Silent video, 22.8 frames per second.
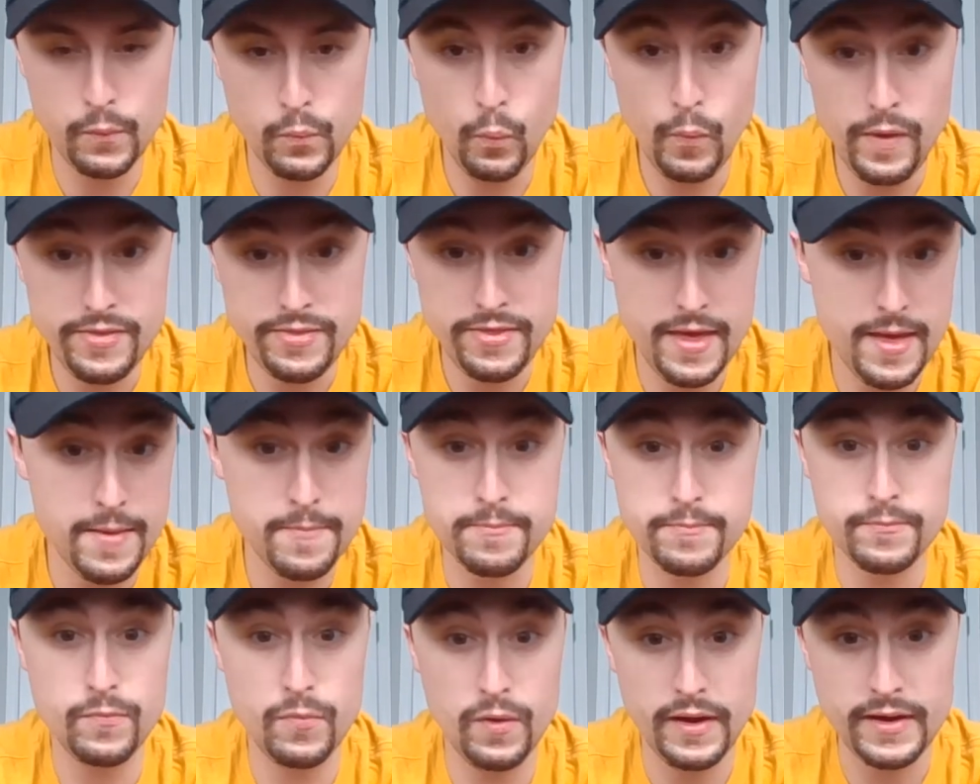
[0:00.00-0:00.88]
with
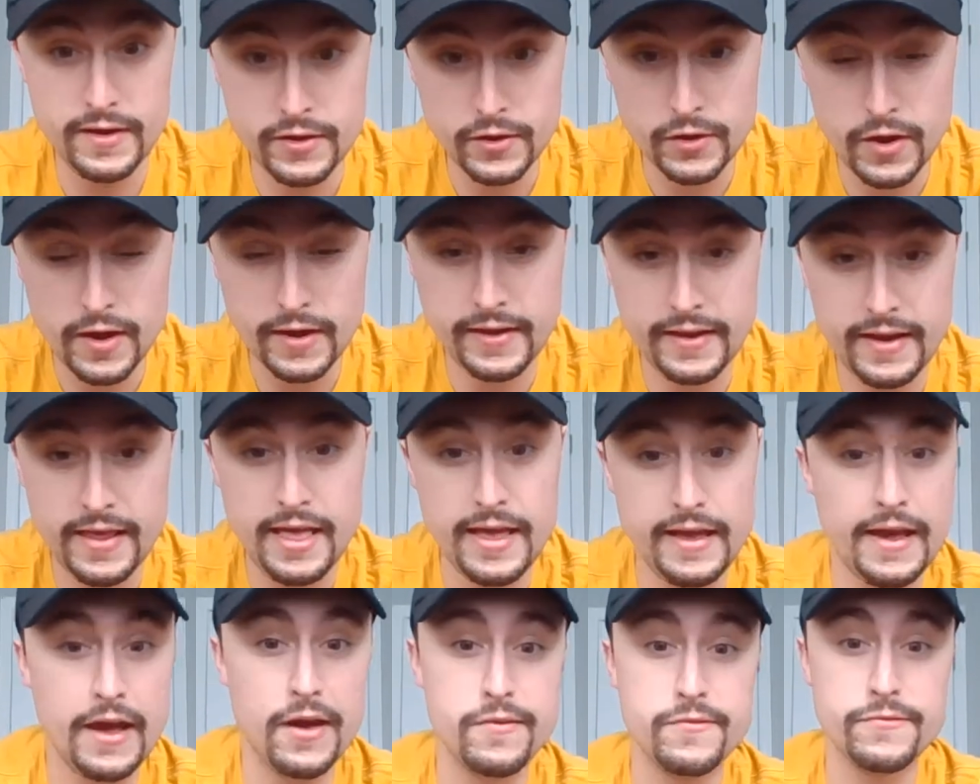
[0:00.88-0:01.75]
them, right? You're not going to
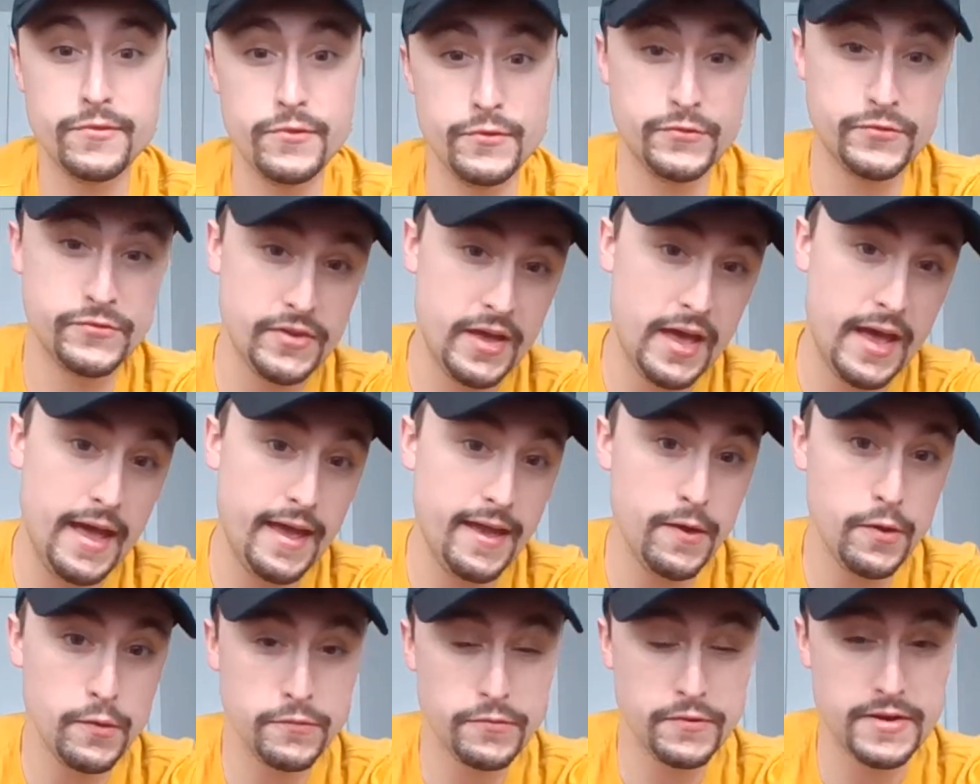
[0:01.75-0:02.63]
hang out in
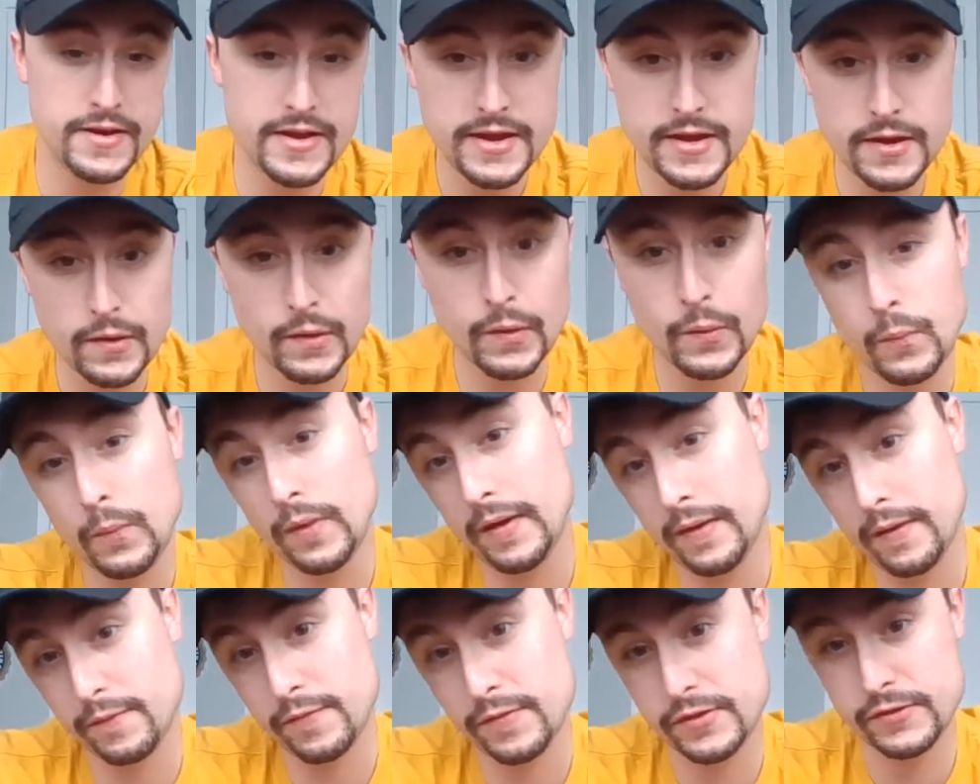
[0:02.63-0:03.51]
Versailles over here
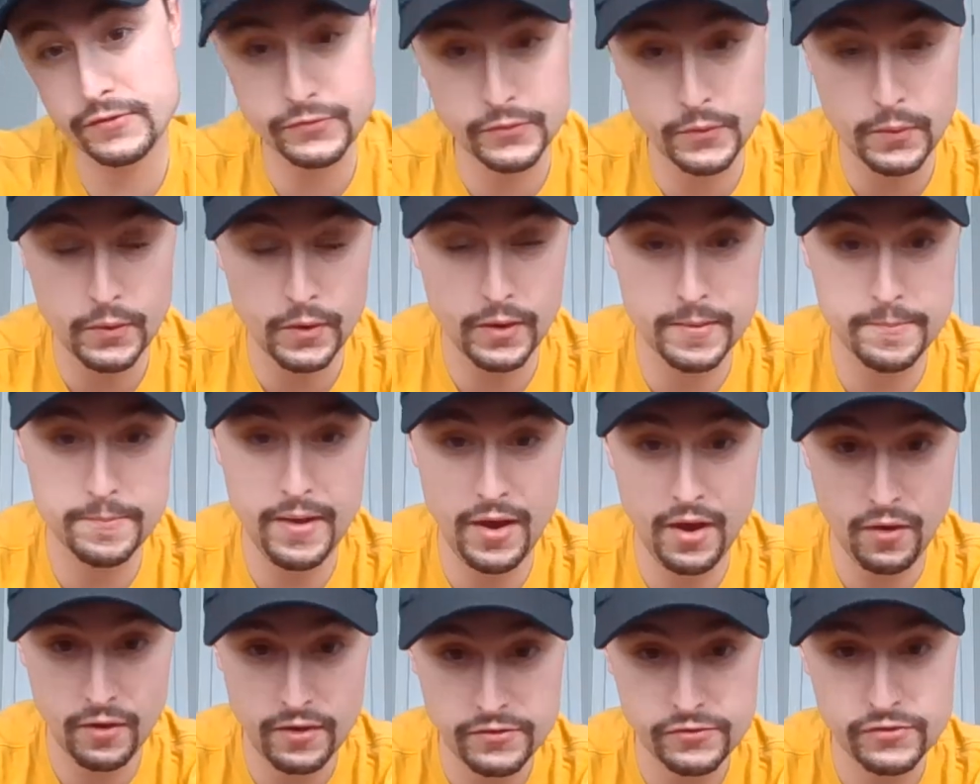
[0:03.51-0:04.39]
while everything's going on in
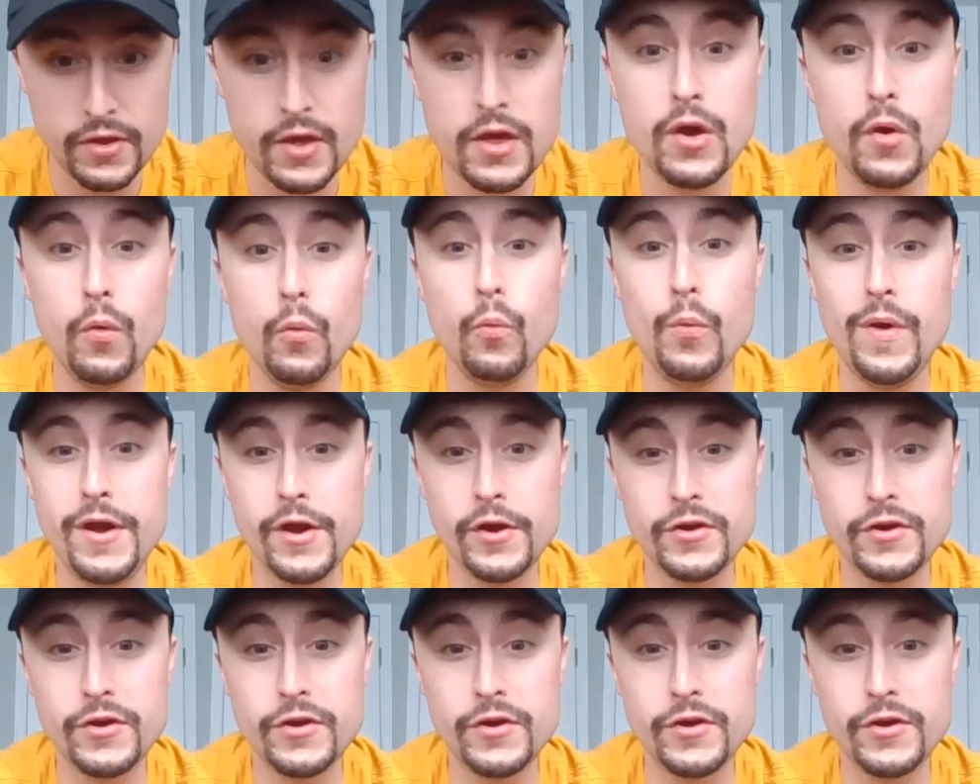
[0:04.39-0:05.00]
Paris. We